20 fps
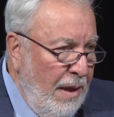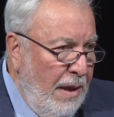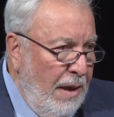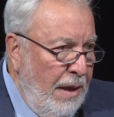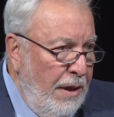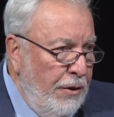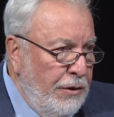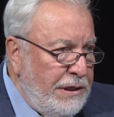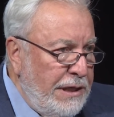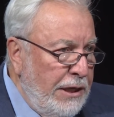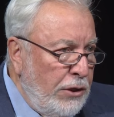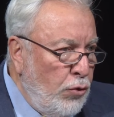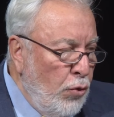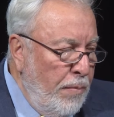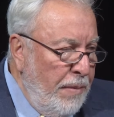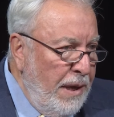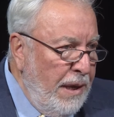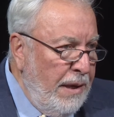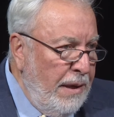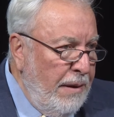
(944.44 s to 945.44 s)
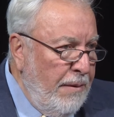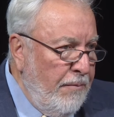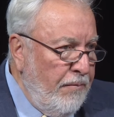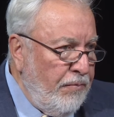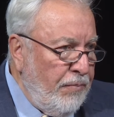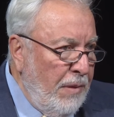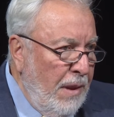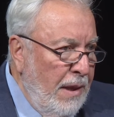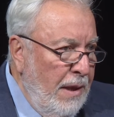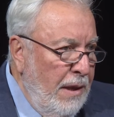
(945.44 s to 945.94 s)
You see, to me,
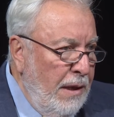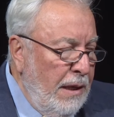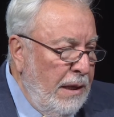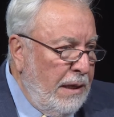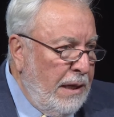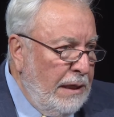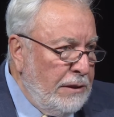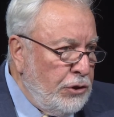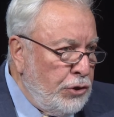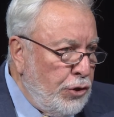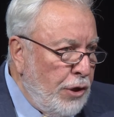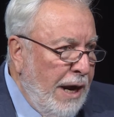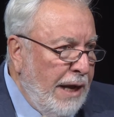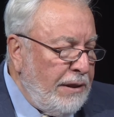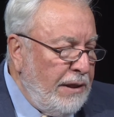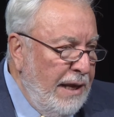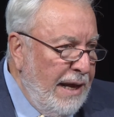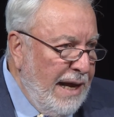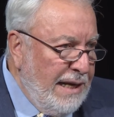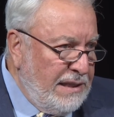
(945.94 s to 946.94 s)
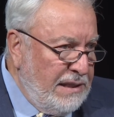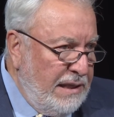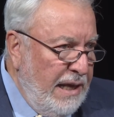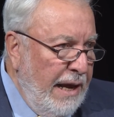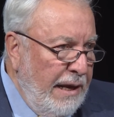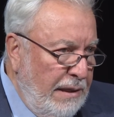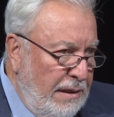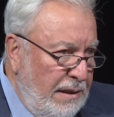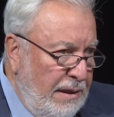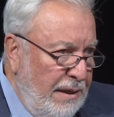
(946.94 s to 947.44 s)
constructing a
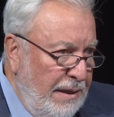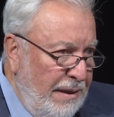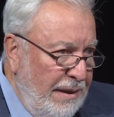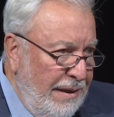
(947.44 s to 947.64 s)
state